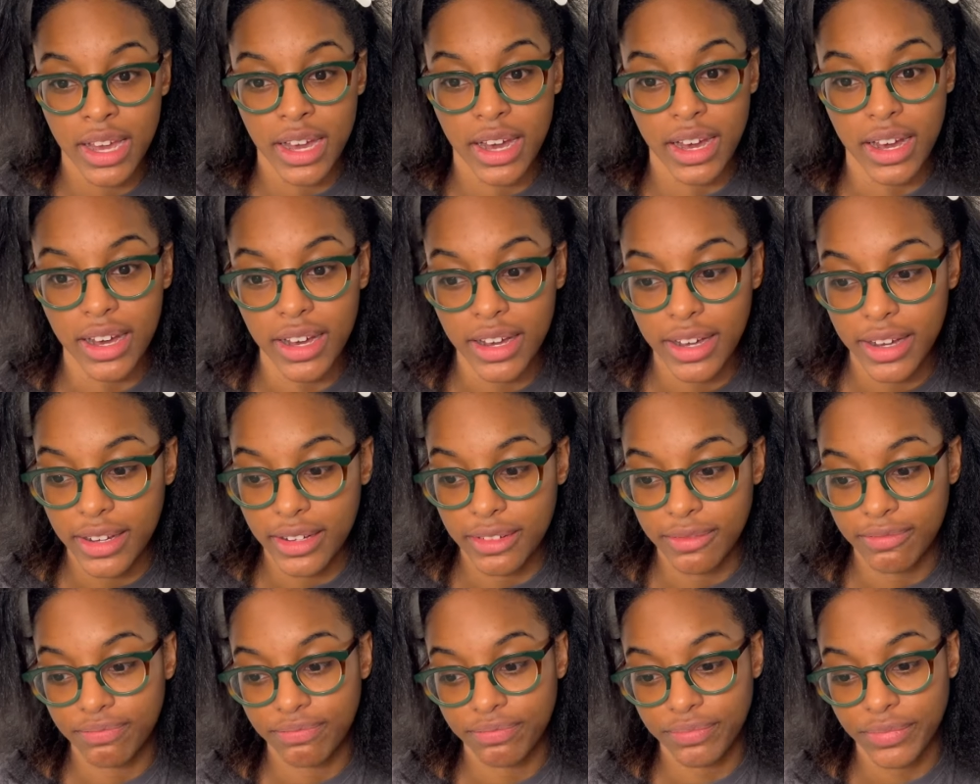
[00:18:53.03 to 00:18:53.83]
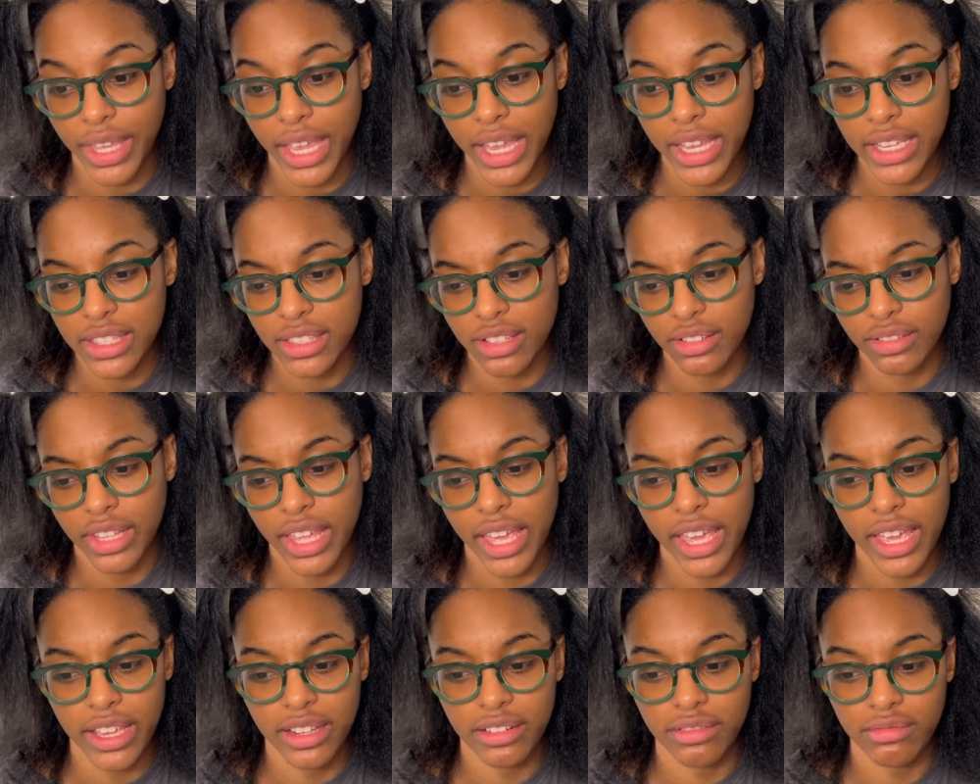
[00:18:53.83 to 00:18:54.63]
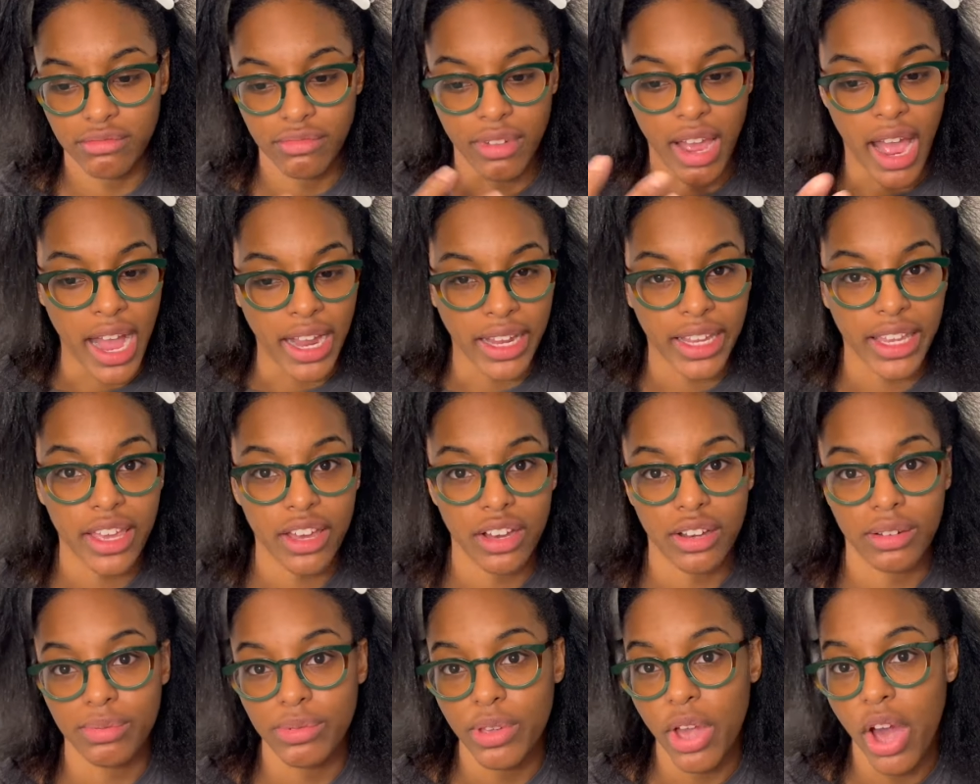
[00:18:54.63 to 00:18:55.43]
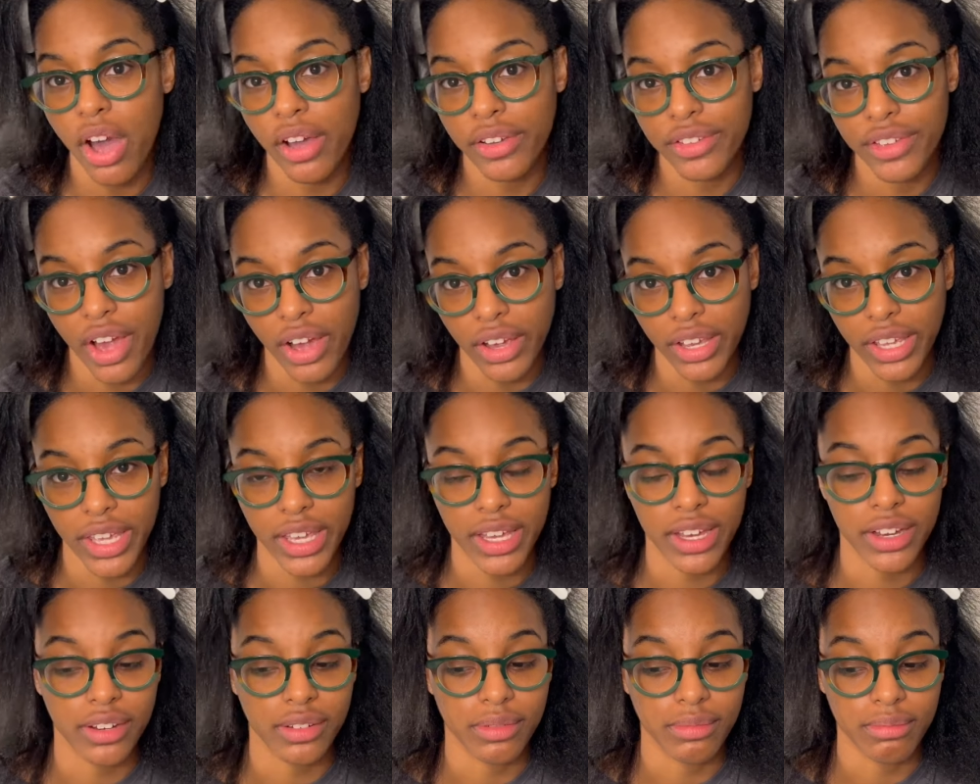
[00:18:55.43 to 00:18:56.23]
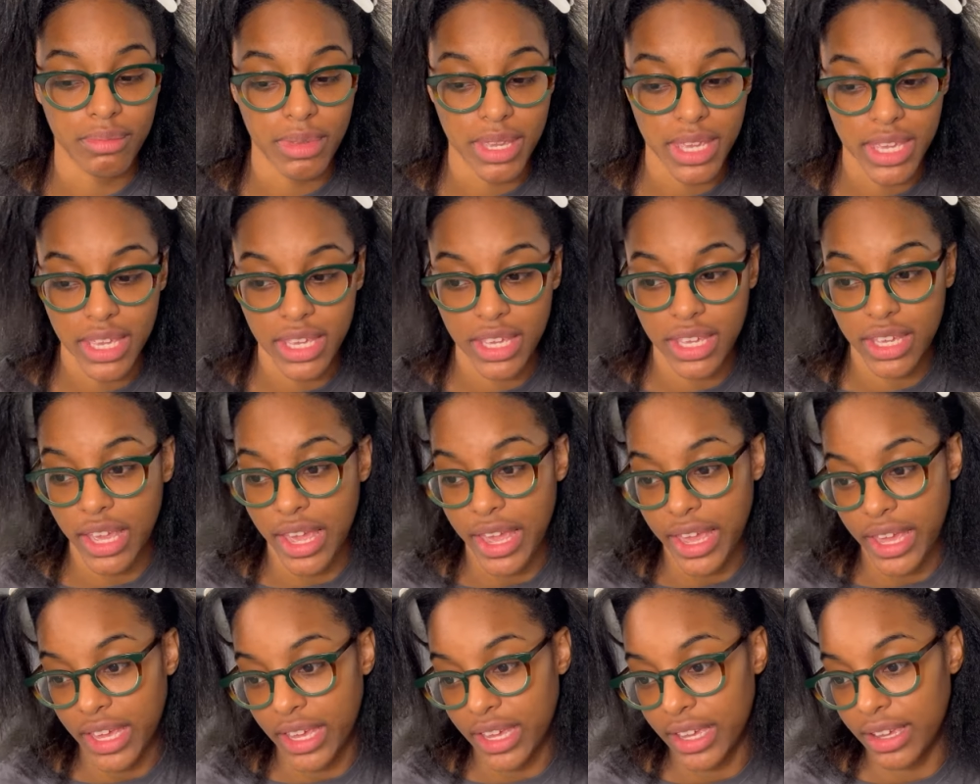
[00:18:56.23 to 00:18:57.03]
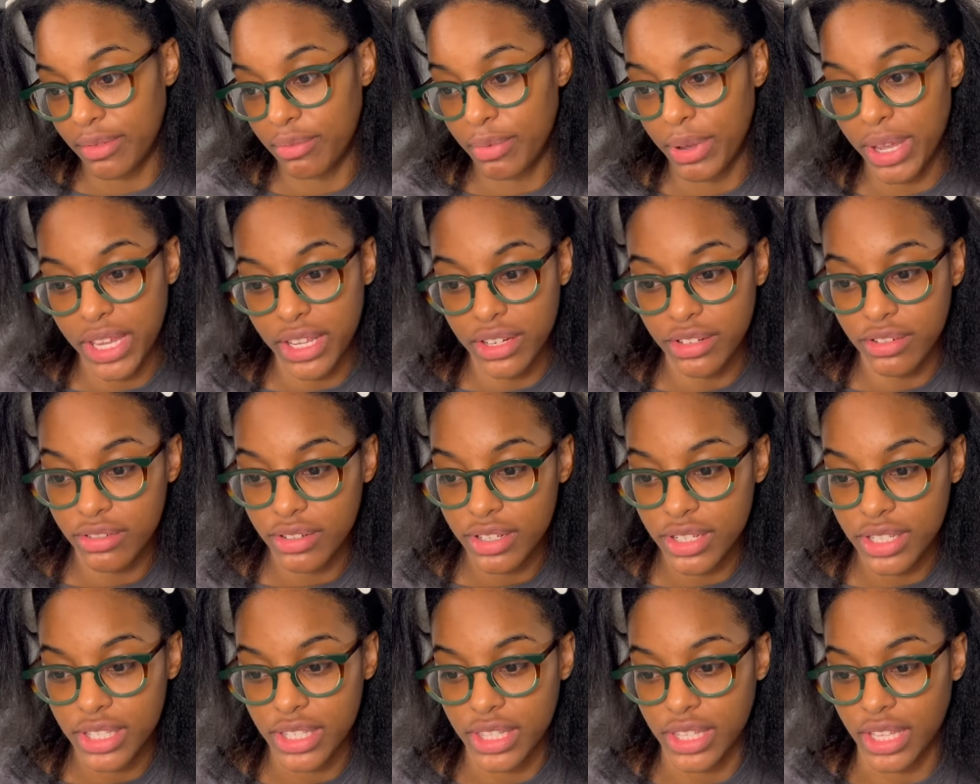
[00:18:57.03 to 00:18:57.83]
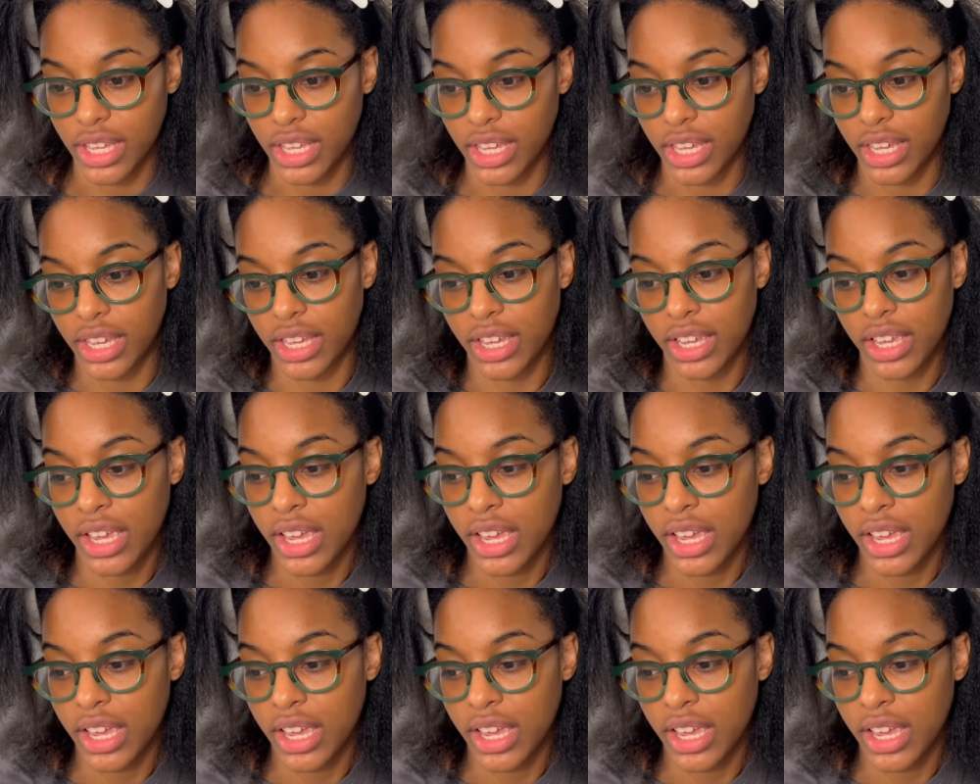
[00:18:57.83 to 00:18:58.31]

Um, and so that I can help y'all, y'all can help me, and we can do this thing.